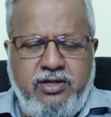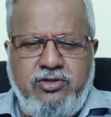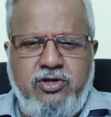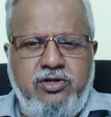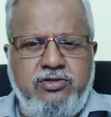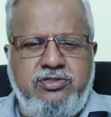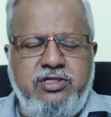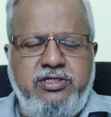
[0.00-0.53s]

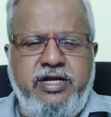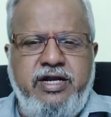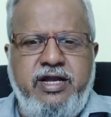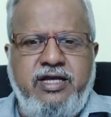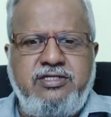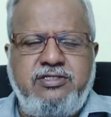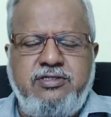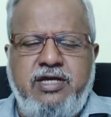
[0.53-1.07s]
So the
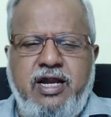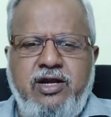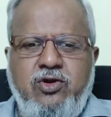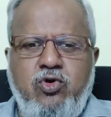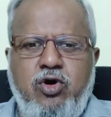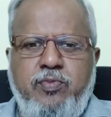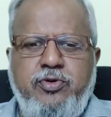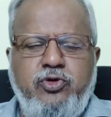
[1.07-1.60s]
index can
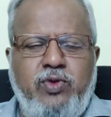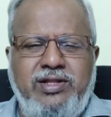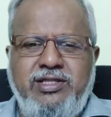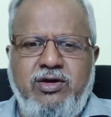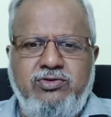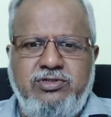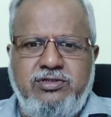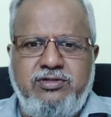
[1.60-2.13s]
go up to
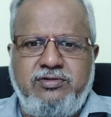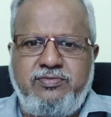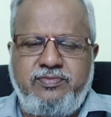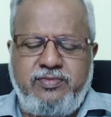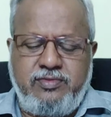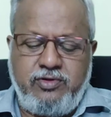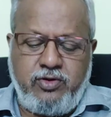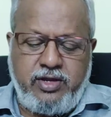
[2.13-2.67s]
12,000.
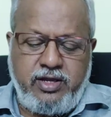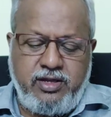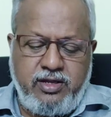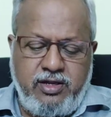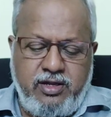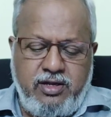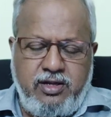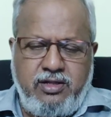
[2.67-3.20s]
Okay,
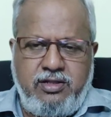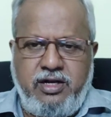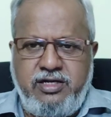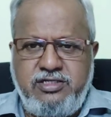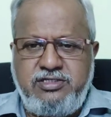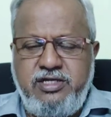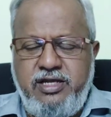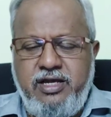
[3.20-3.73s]
that
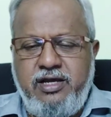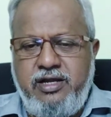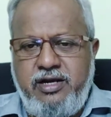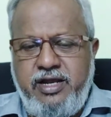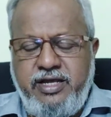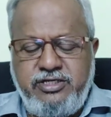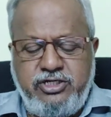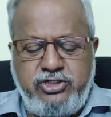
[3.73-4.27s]
is the
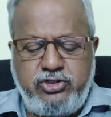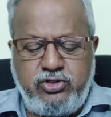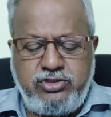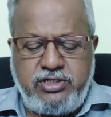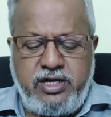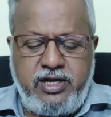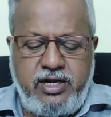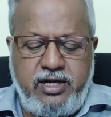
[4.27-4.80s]
range it shows,
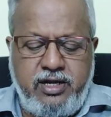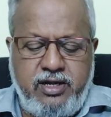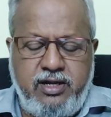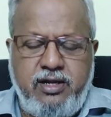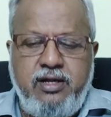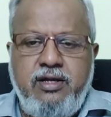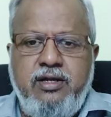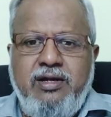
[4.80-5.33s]
and
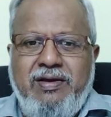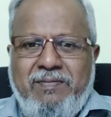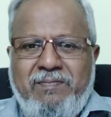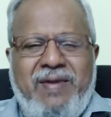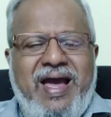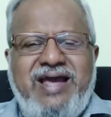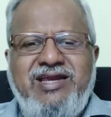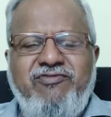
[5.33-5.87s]

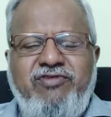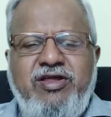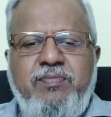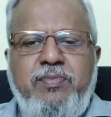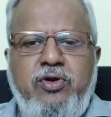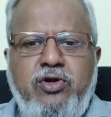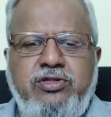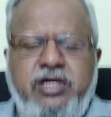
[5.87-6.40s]
Bank Nifty
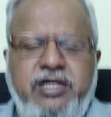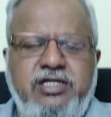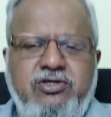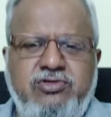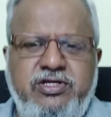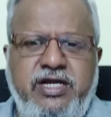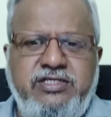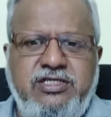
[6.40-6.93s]
below
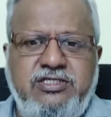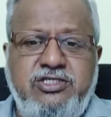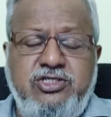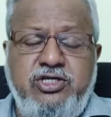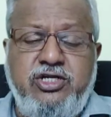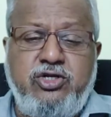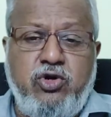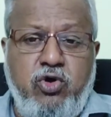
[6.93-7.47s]

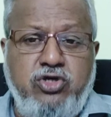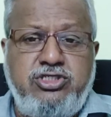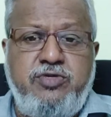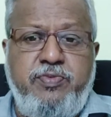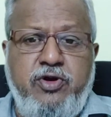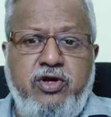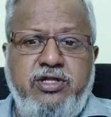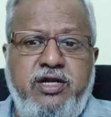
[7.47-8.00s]
30,860. It closed
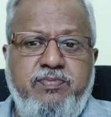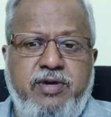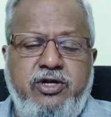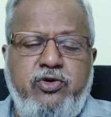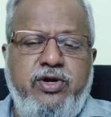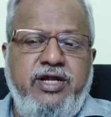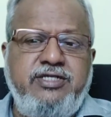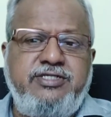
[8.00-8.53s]
below that, but
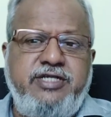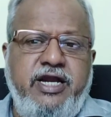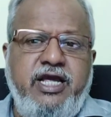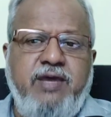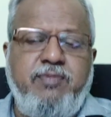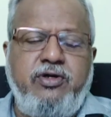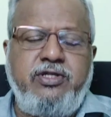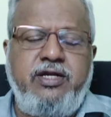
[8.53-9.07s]
today it's trading
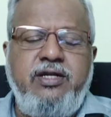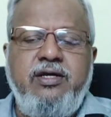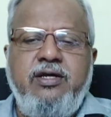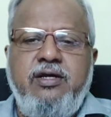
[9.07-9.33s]
above that.